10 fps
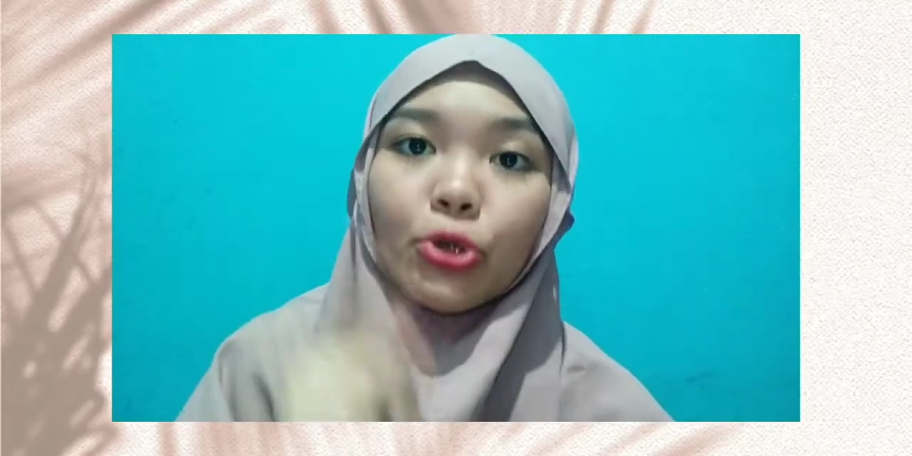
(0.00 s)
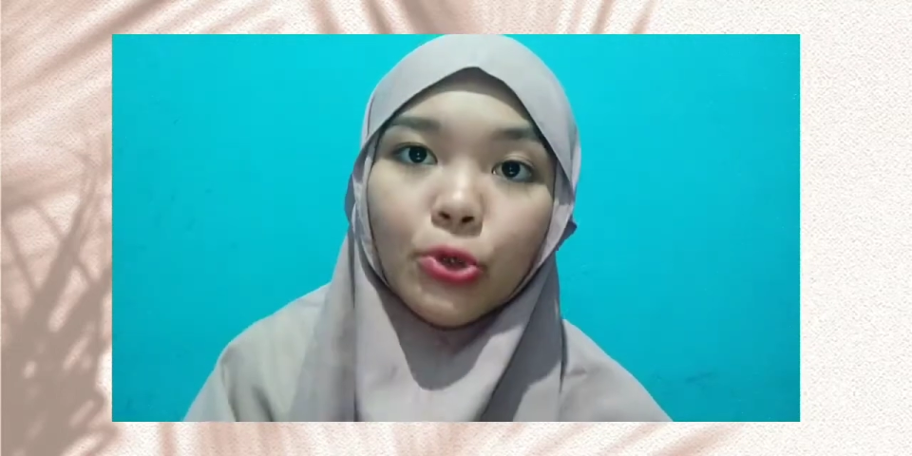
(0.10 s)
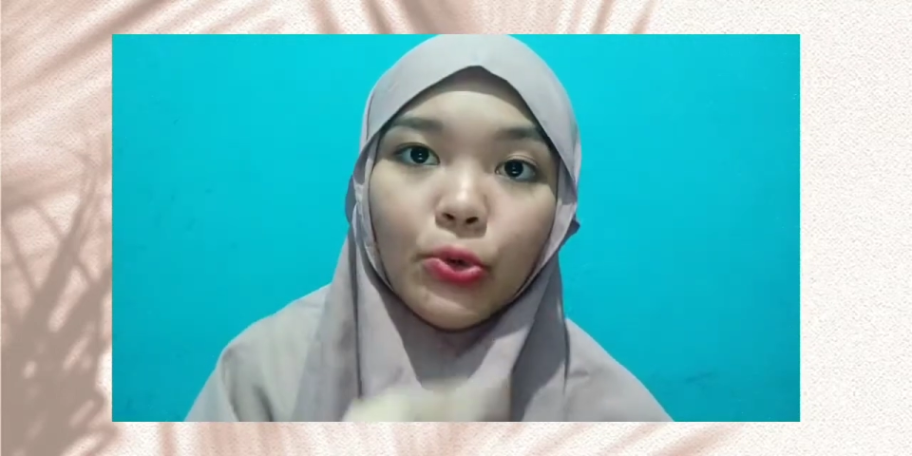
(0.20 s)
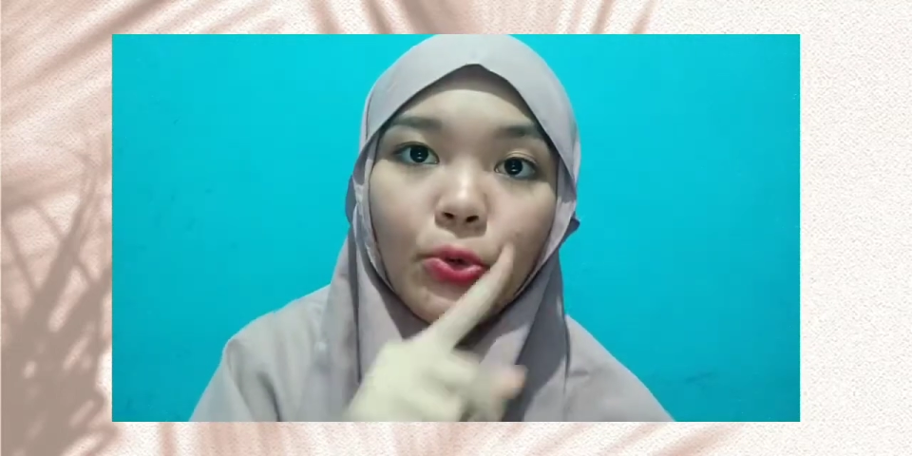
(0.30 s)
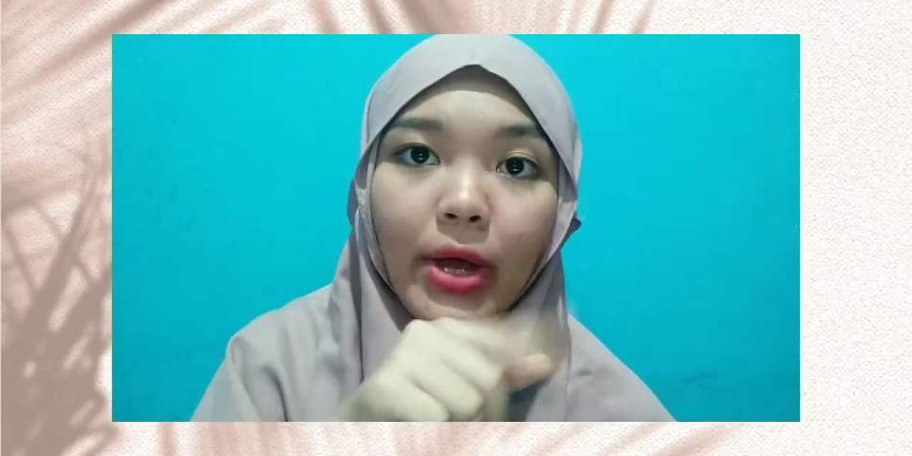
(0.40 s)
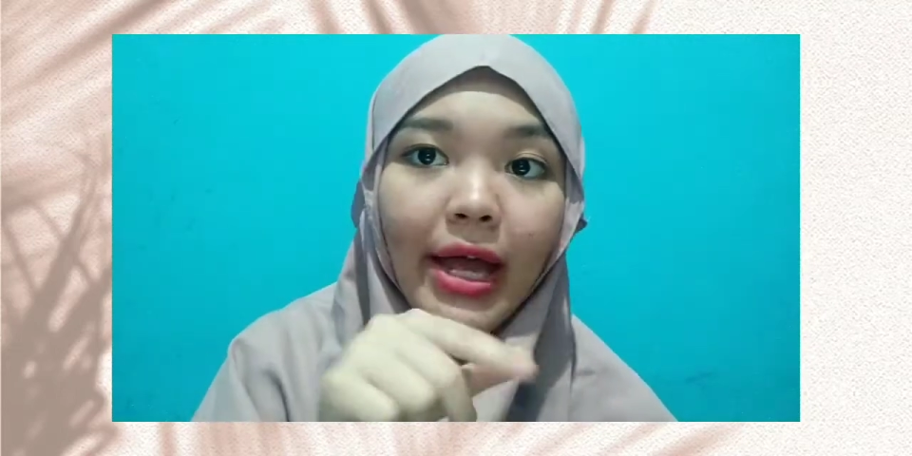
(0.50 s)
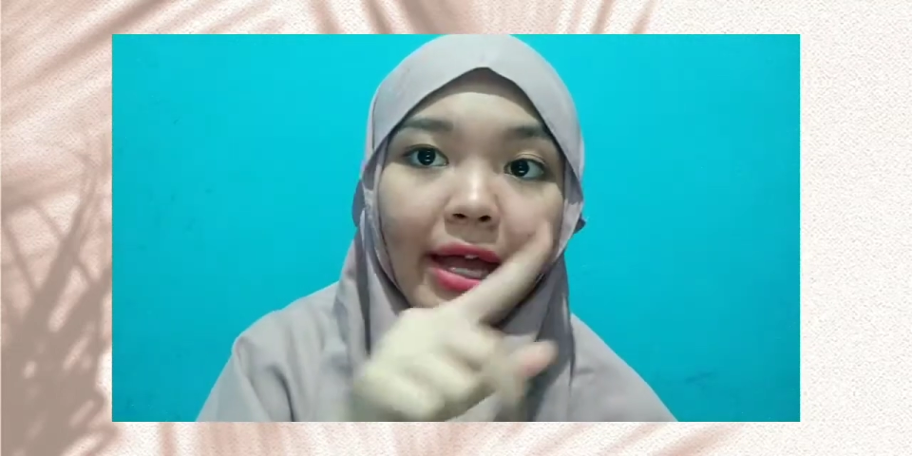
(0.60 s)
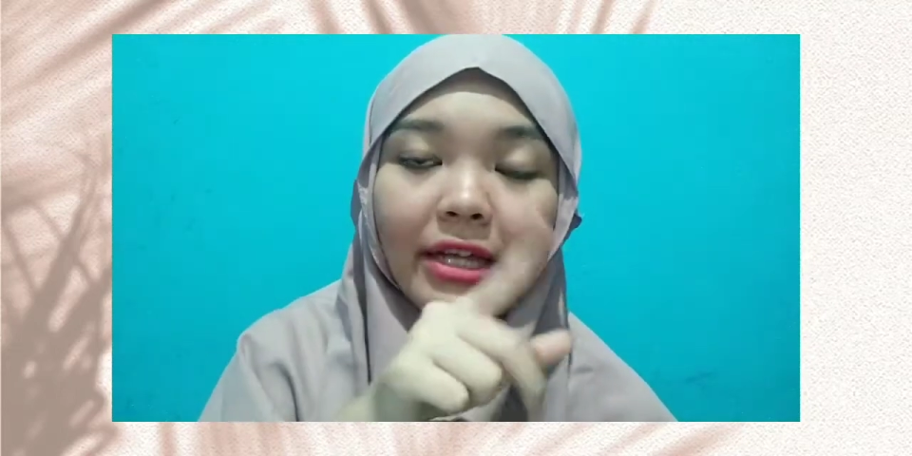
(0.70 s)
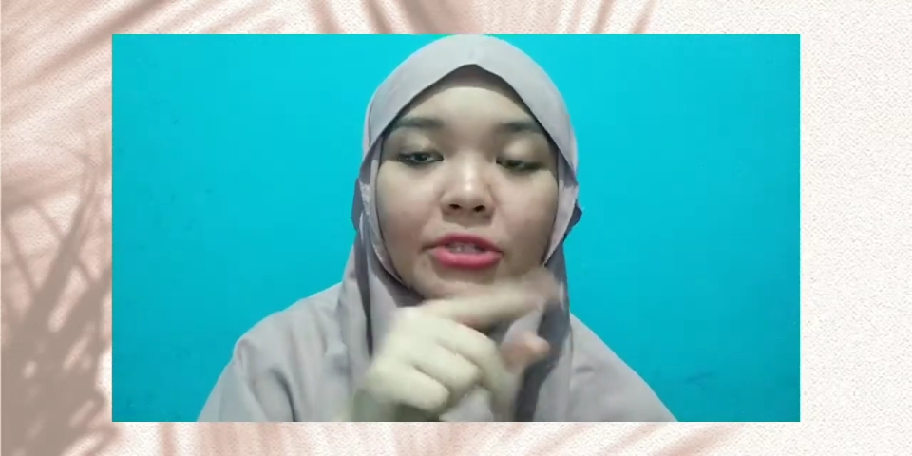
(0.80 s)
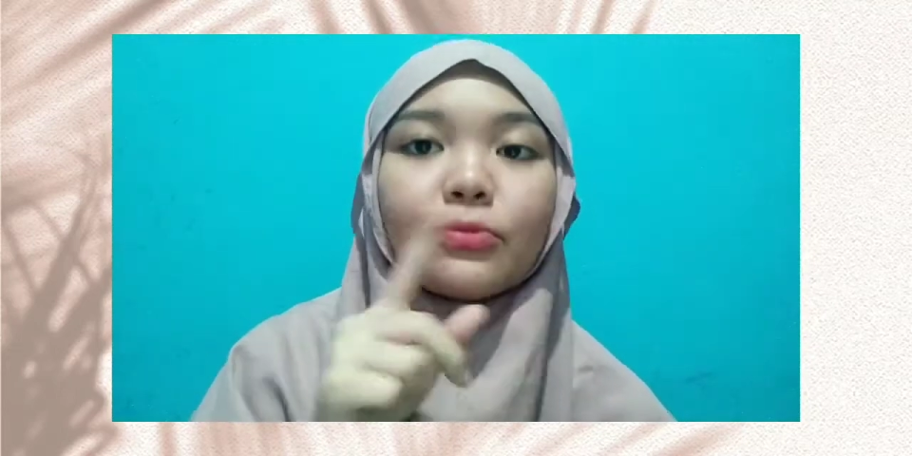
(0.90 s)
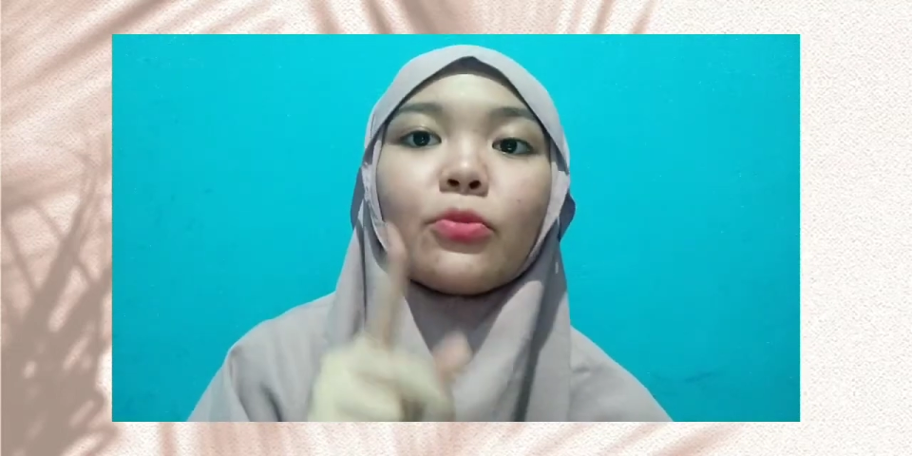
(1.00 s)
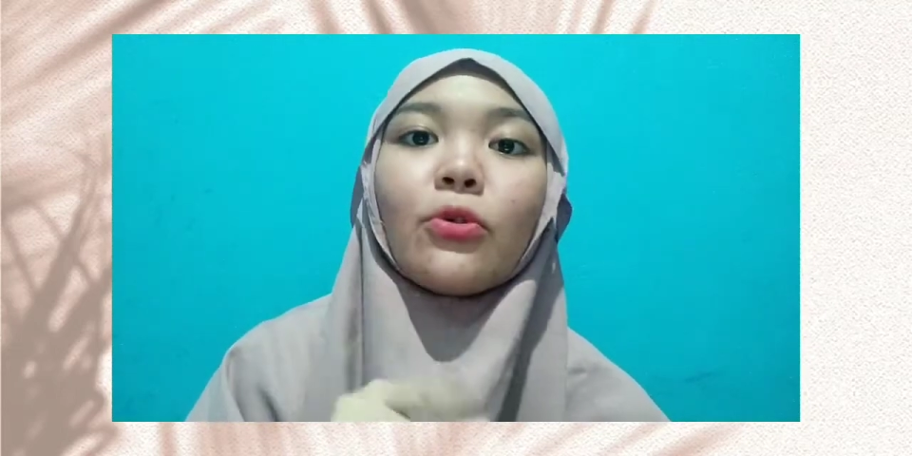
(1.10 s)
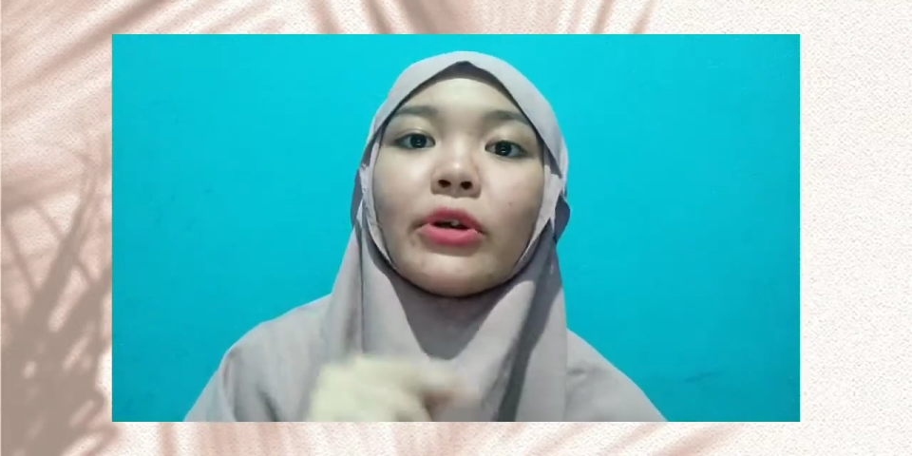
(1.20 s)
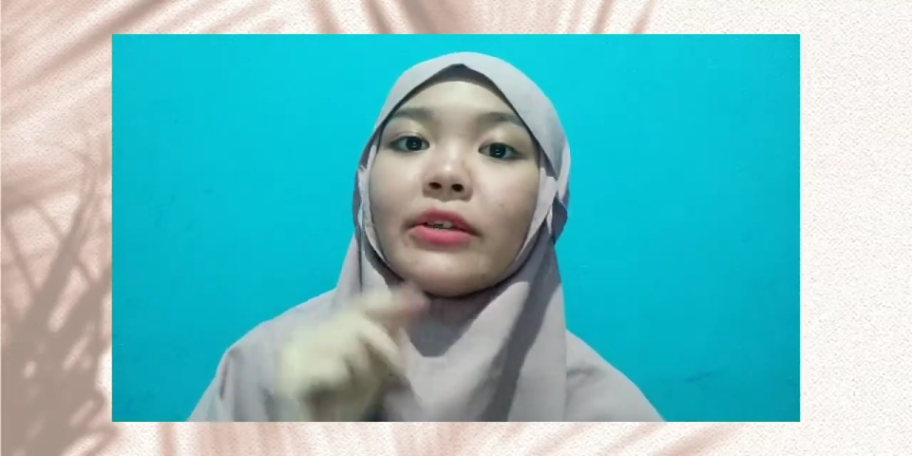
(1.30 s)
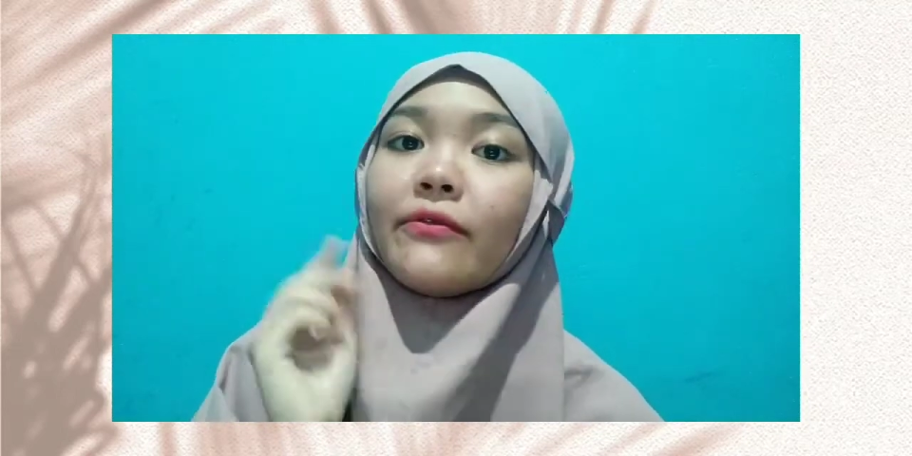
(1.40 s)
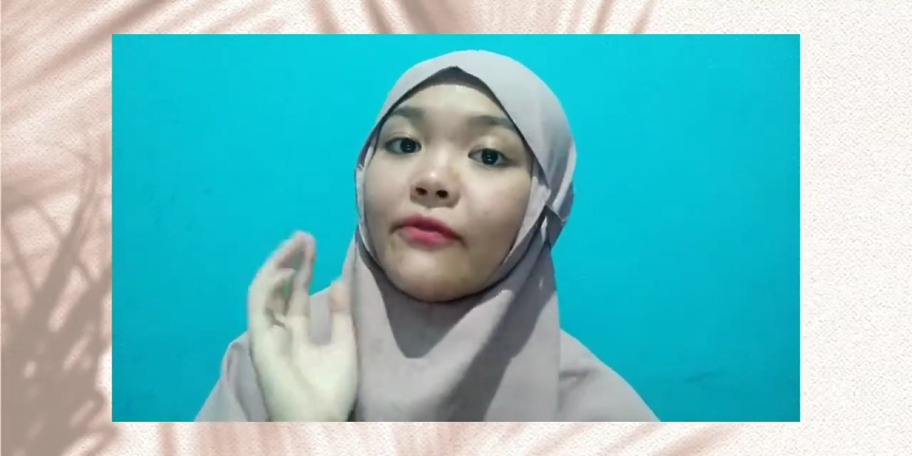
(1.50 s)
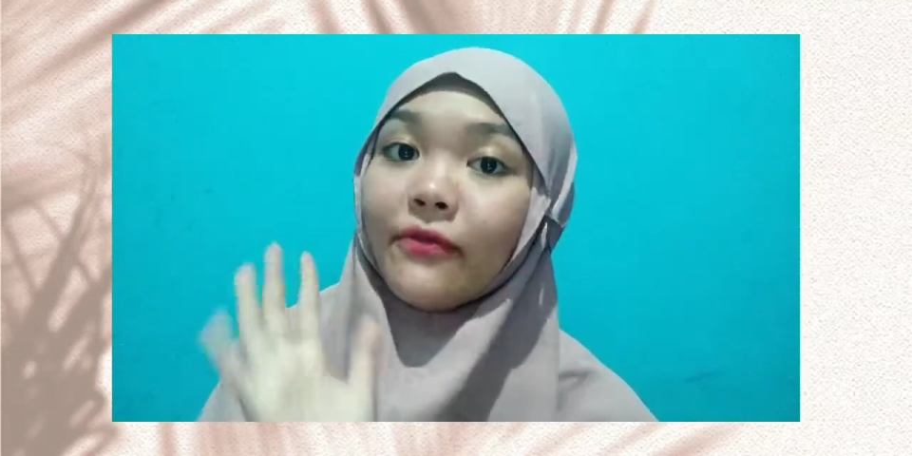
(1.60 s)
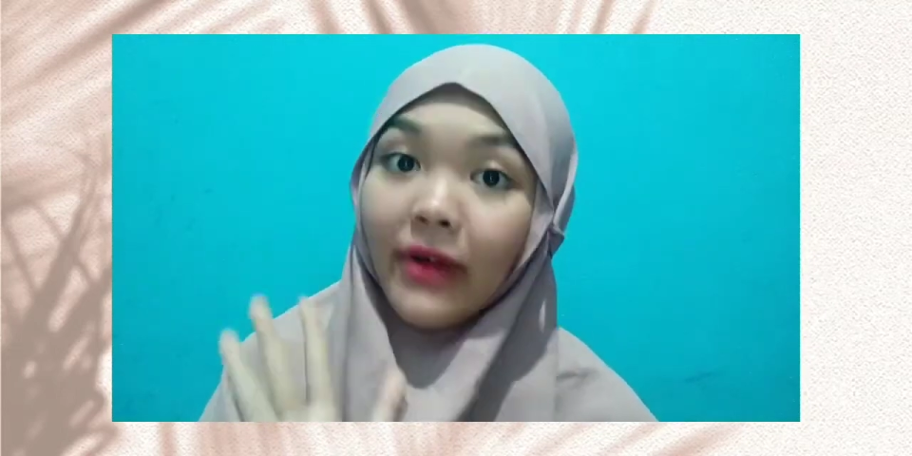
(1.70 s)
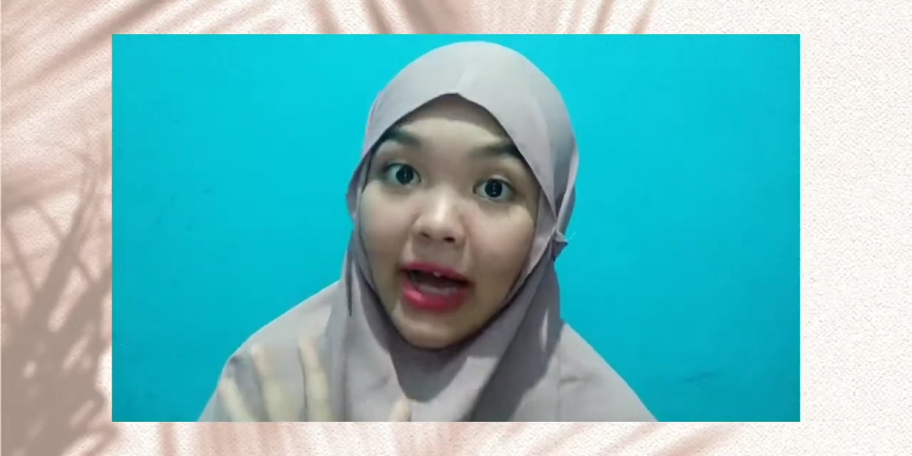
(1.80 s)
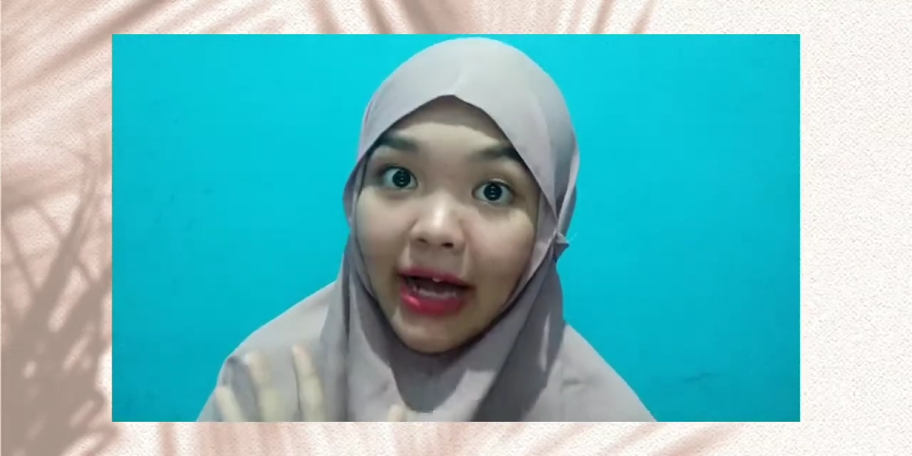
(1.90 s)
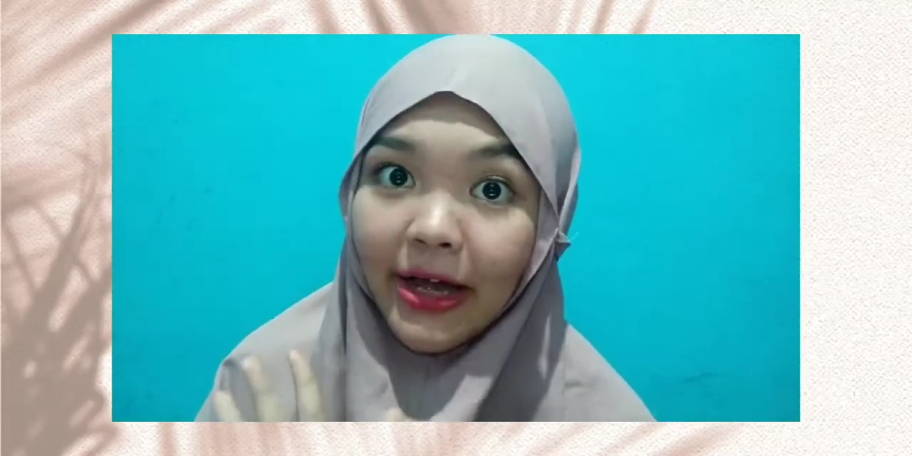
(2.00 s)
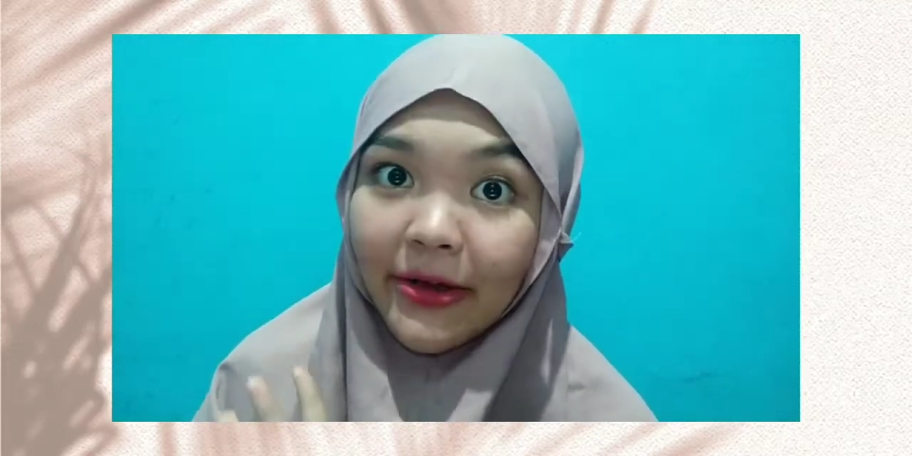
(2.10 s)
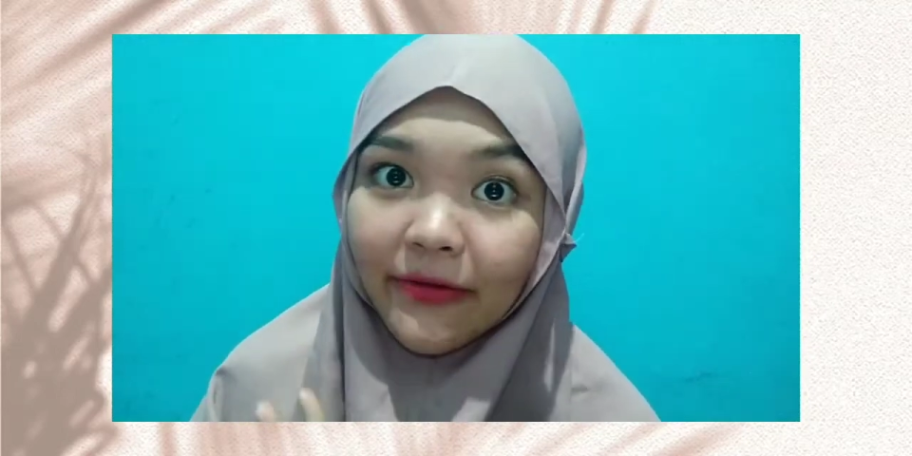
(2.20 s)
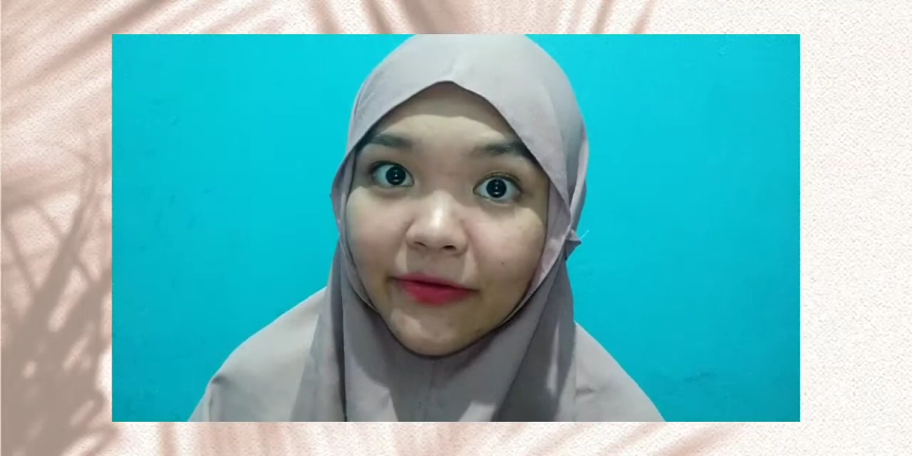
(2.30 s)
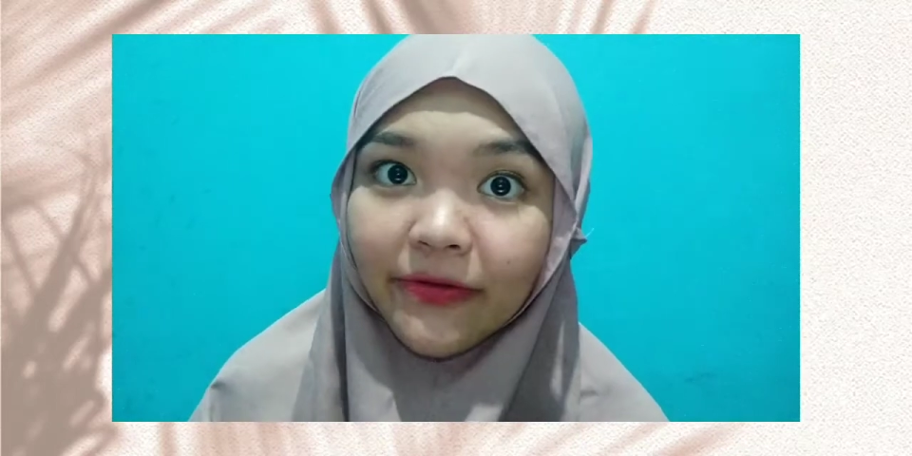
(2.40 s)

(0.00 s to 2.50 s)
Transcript: to 8.5.